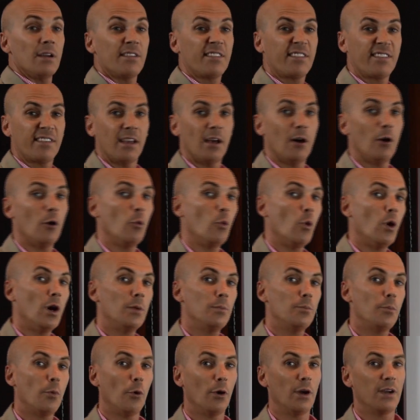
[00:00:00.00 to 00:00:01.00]
sell
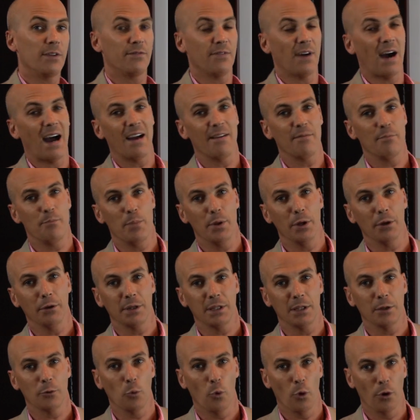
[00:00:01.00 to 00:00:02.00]
$1.5
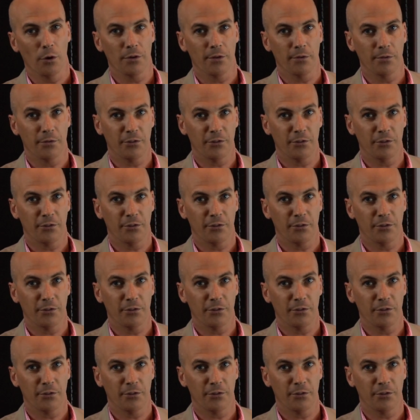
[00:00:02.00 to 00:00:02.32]
billion worth of